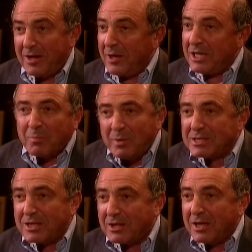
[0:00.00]
It means
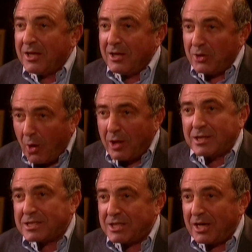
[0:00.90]
that your
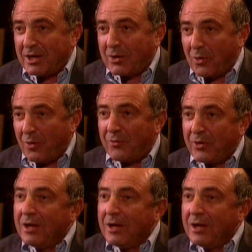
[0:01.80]
understanding of